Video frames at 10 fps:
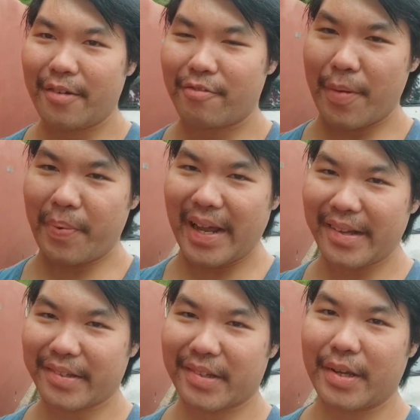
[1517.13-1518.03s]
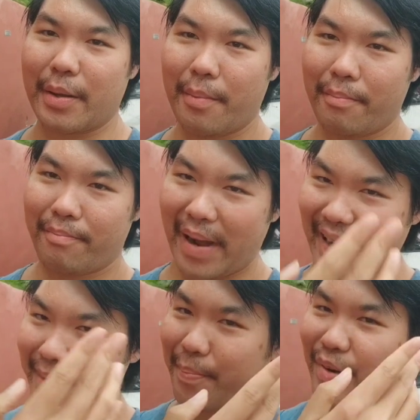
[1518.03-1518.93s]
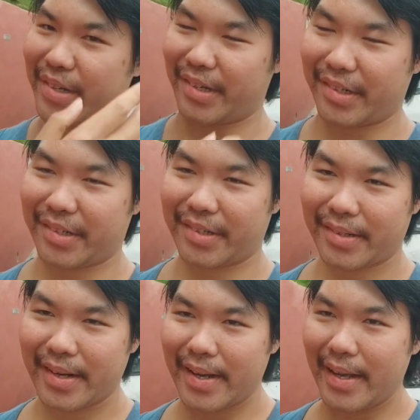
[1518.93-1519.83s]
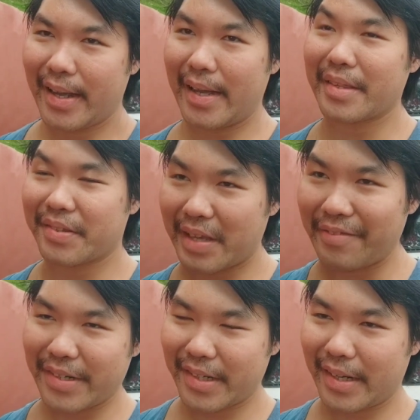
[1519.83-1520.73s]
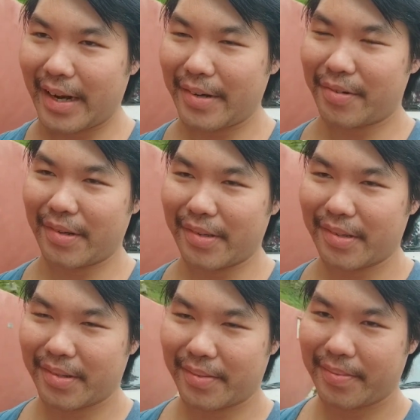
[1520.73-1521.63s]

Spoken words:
replaced by the British in the 1700s.